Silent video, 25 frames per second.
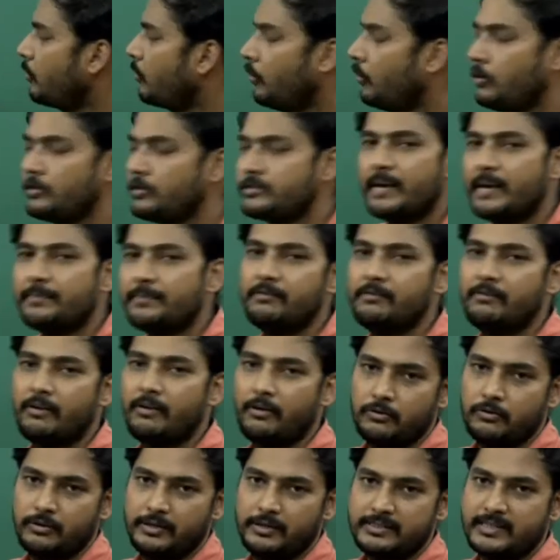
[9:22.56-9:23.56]
whole chapter, we are
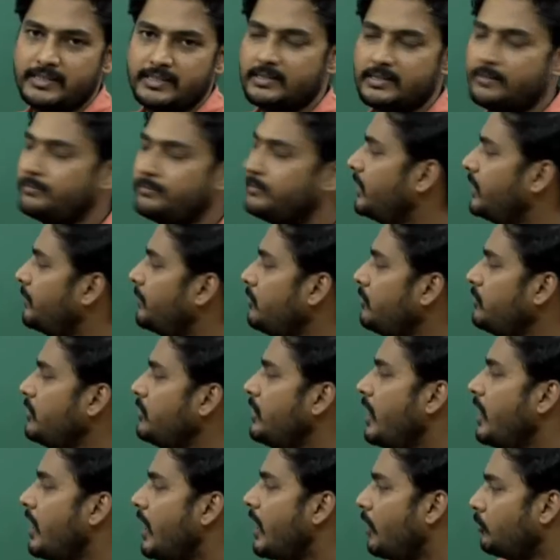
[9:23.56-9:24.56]
going to discuss something
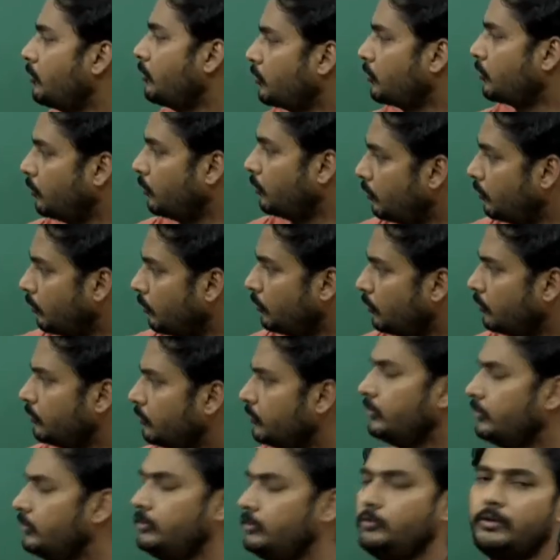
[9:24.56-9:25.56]
about how to
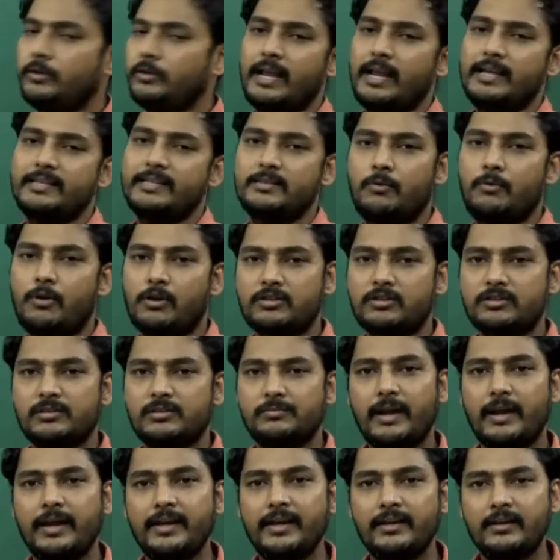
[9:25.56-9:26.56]
utilize the water
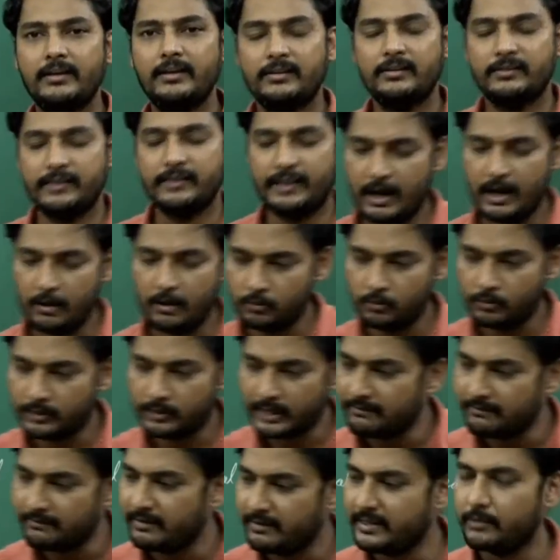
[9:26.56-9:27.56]
supply, then how to
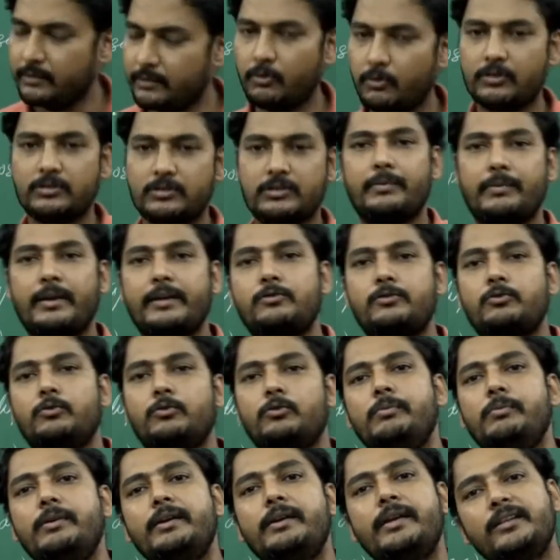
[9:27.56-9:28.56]
convey that water supply
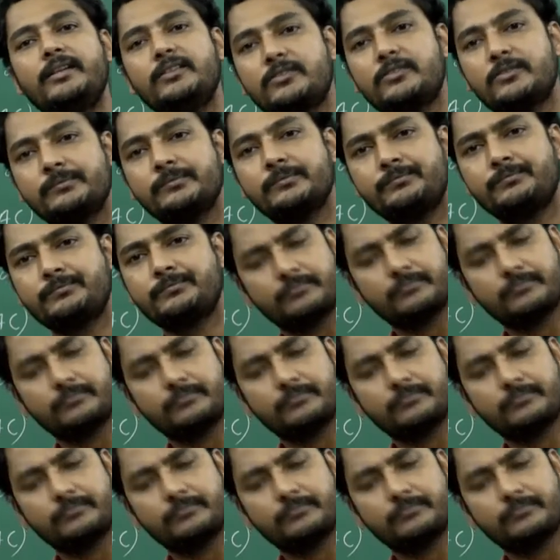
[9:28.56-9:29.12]
to buildings,